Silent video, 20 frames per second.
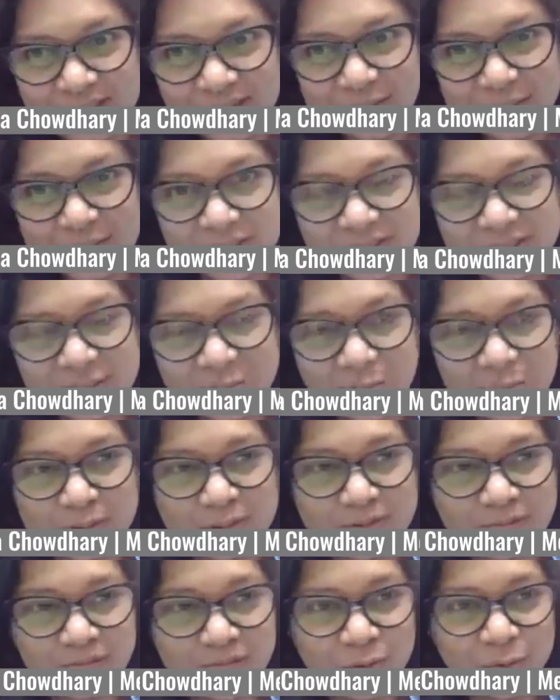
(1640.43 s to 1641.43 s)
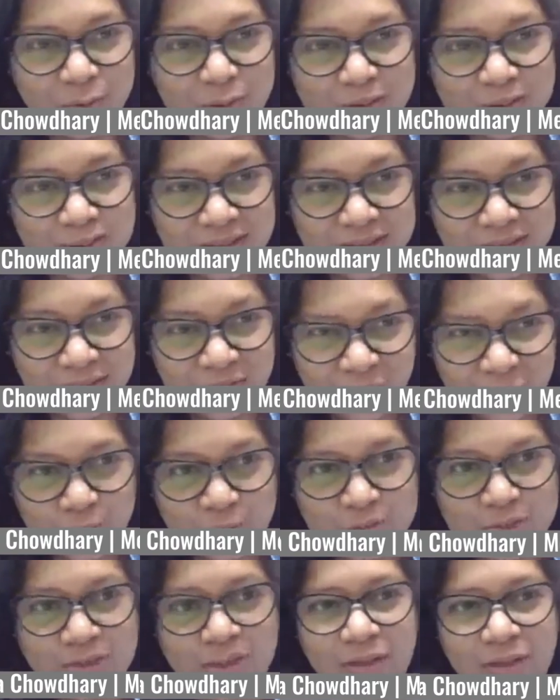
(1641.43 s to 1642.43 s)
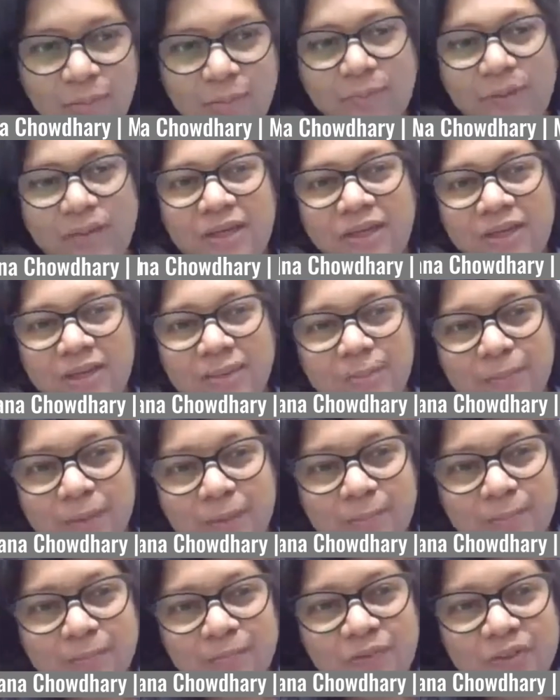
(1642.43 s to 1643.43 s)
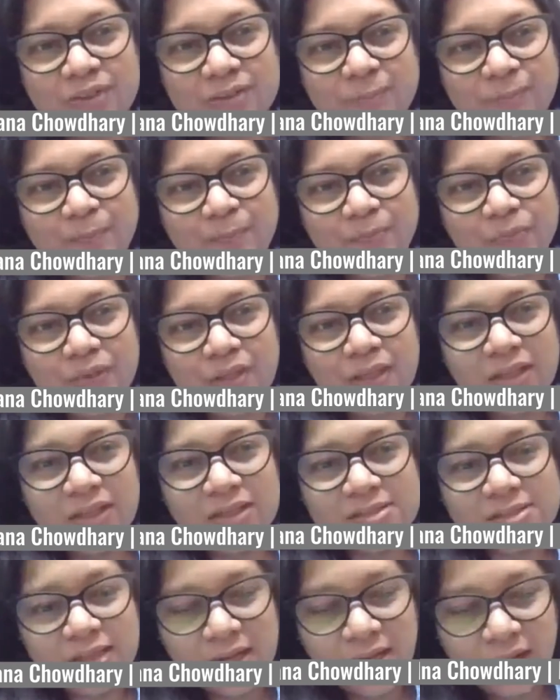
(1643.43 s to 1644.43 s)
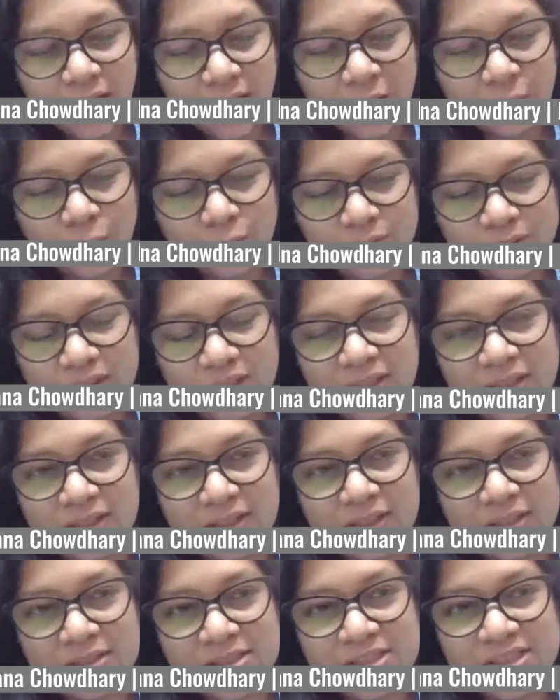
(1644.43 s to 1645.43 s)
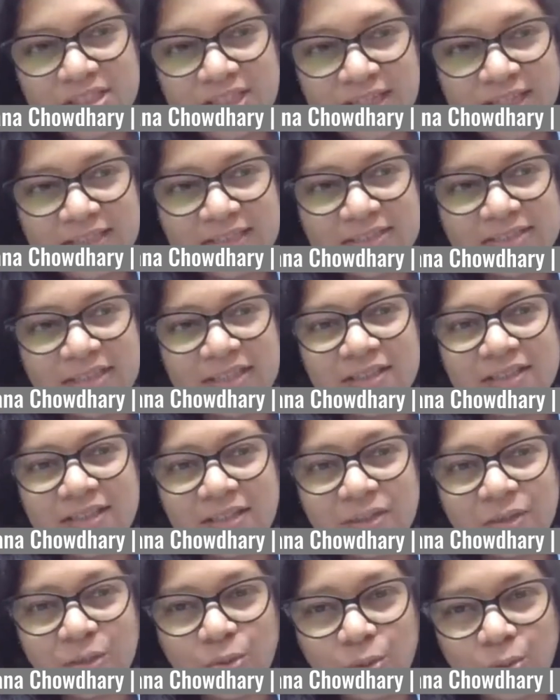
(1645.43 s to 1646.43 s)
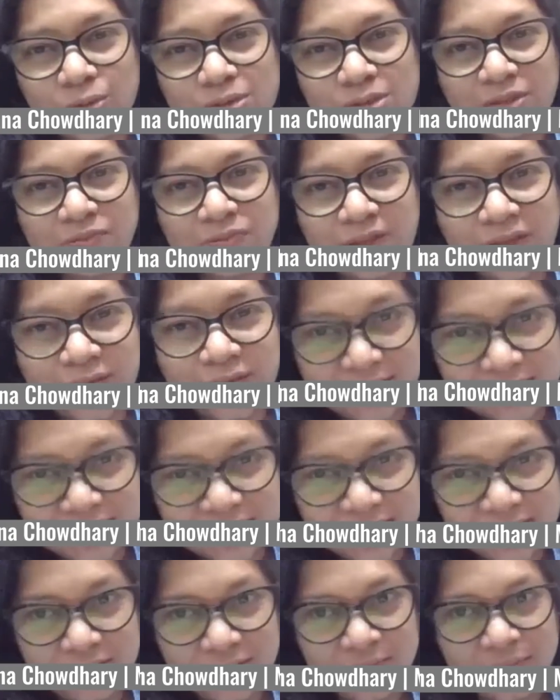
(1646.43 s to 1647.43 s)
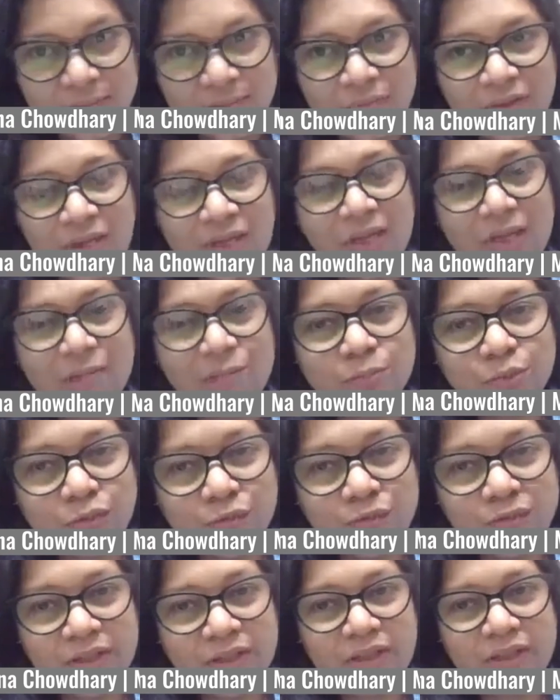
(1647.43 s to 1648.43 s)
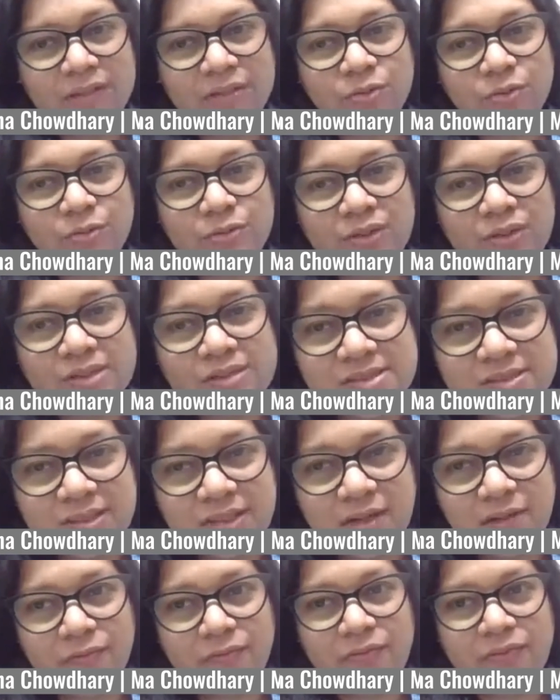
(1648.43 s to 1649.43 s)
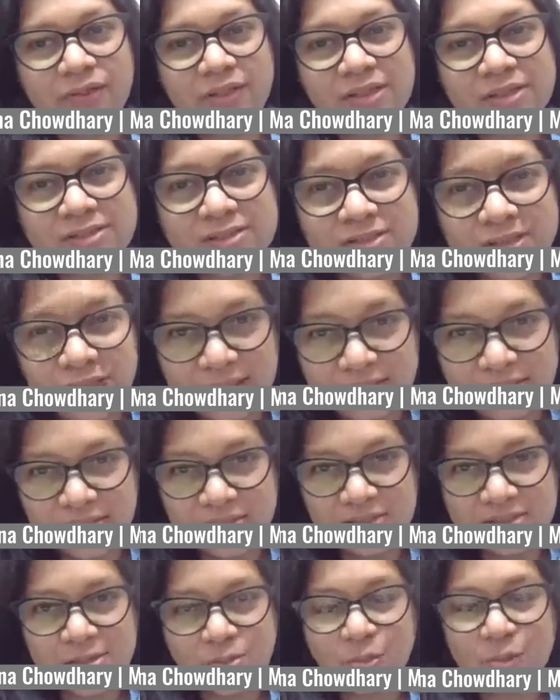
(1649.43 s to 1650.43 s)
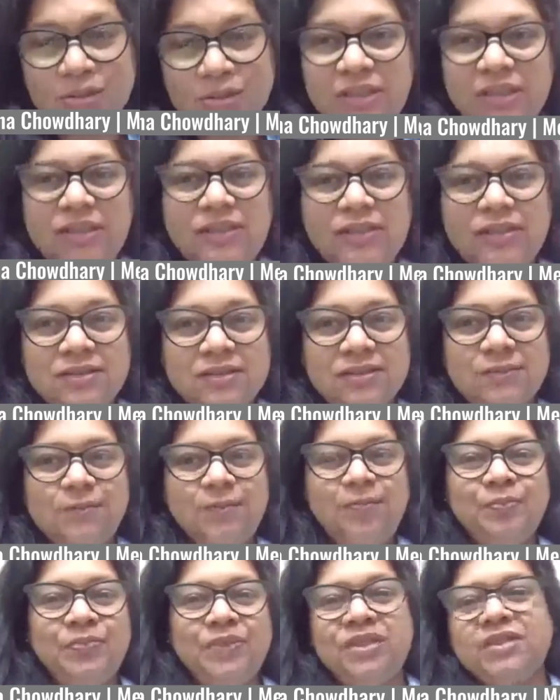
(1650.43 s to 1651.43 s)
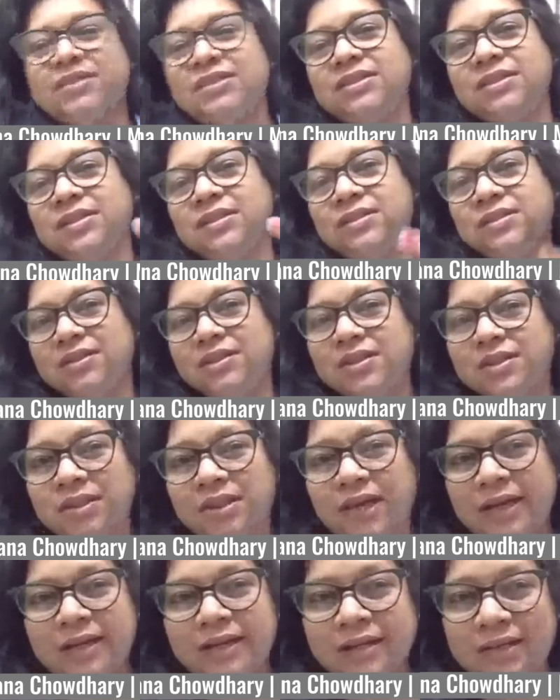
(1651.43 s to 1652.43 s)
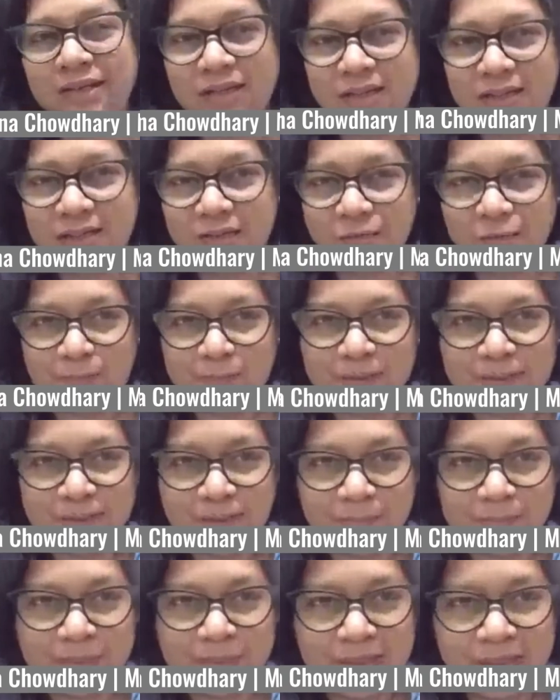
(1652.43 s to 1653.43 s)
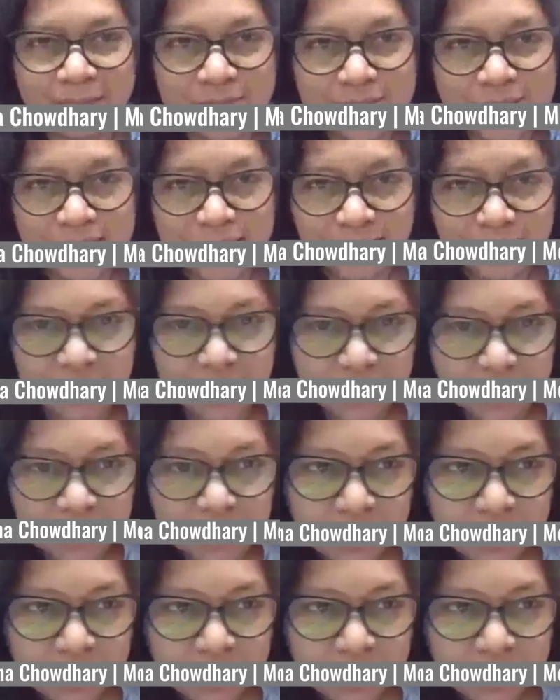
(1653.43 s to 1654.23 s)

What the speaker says: and I'm in touch with a few and I know they may come up with, is how they are changing their course of action and moving into discovery sessions with clients. This is the third angle I have picked up, and I'm seeing